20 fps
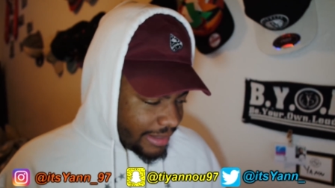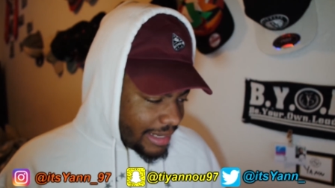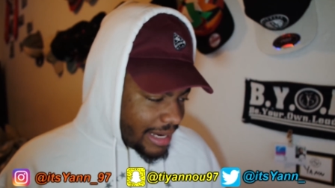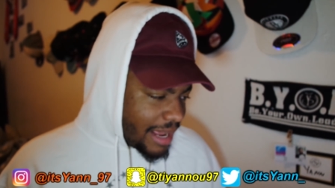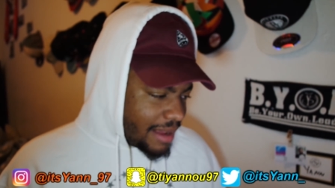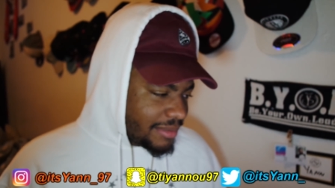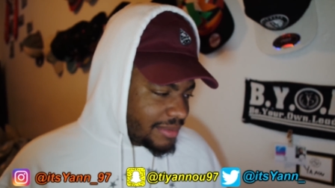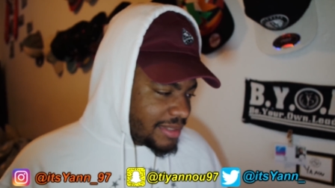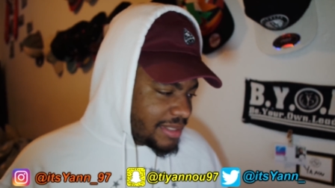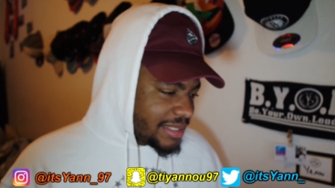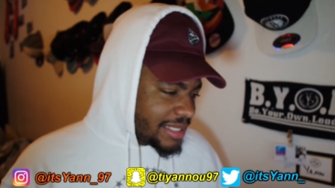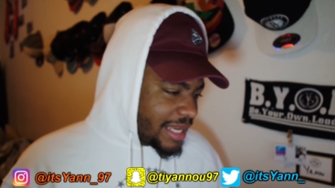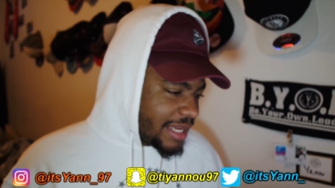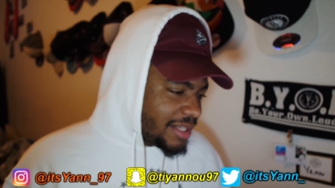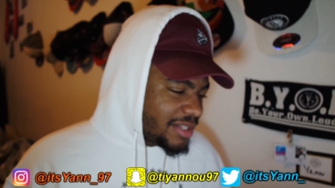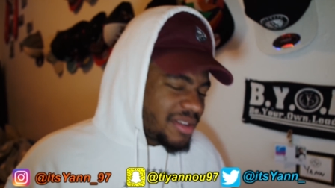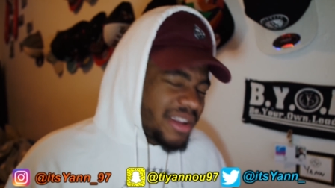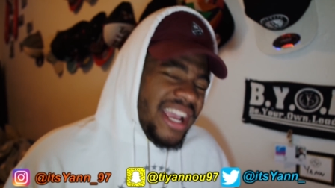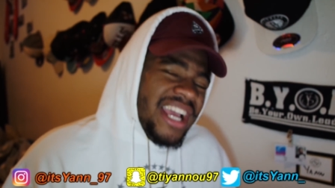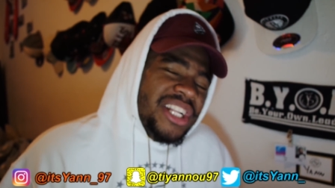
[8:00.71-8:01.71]
you know what I'm
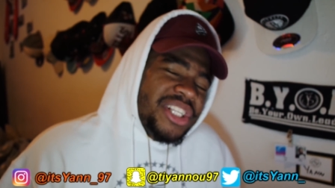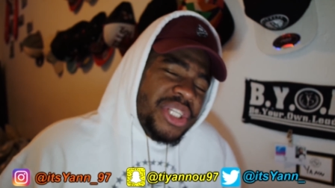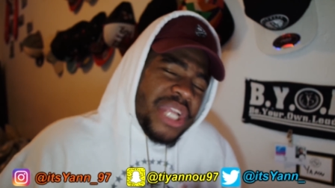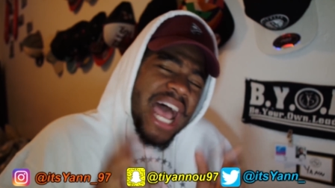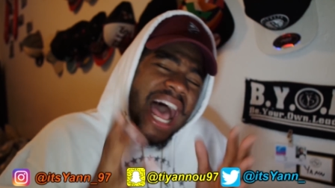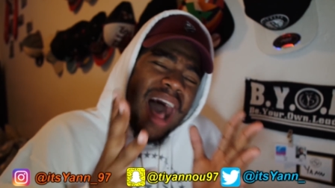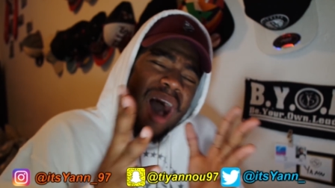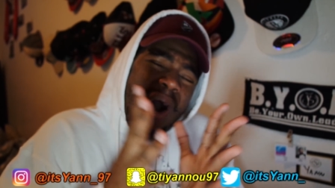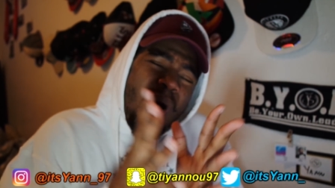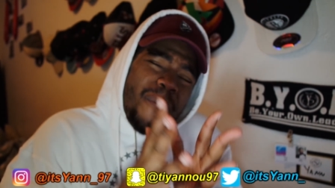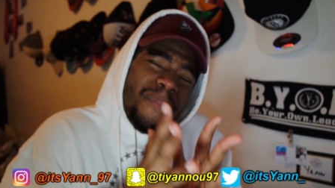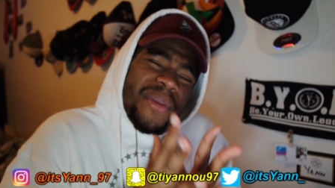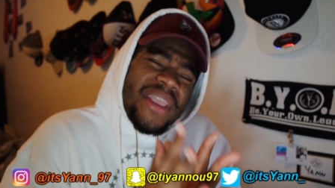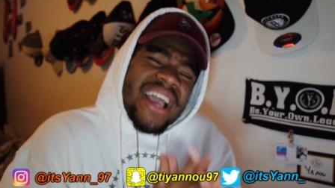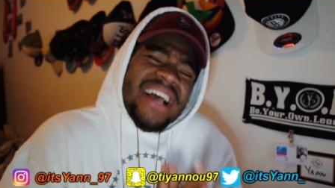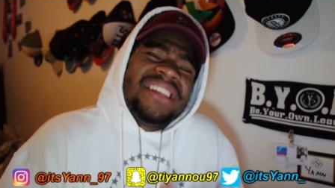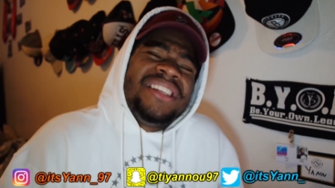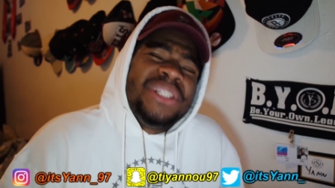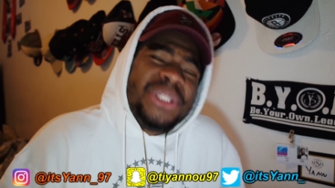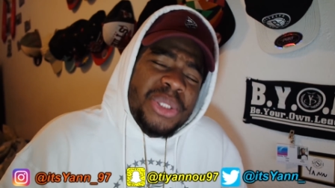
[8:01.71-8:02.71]
saying? So I hope you
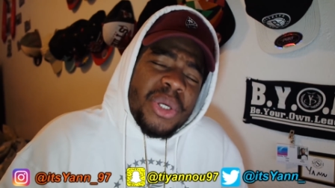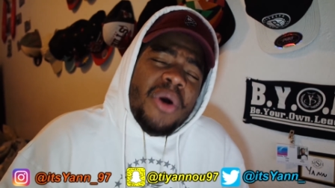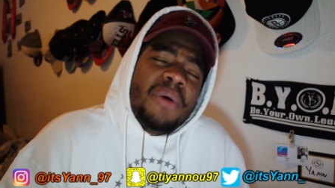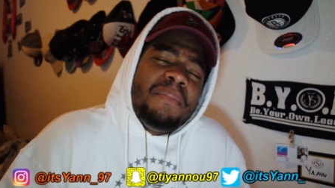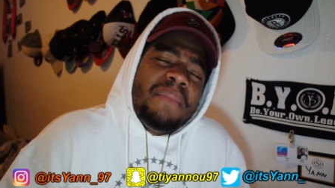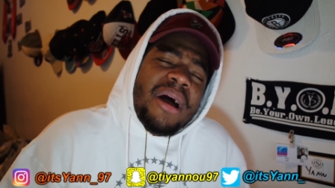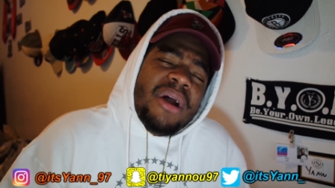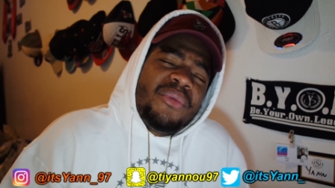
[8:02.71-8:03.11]
guys enjoyed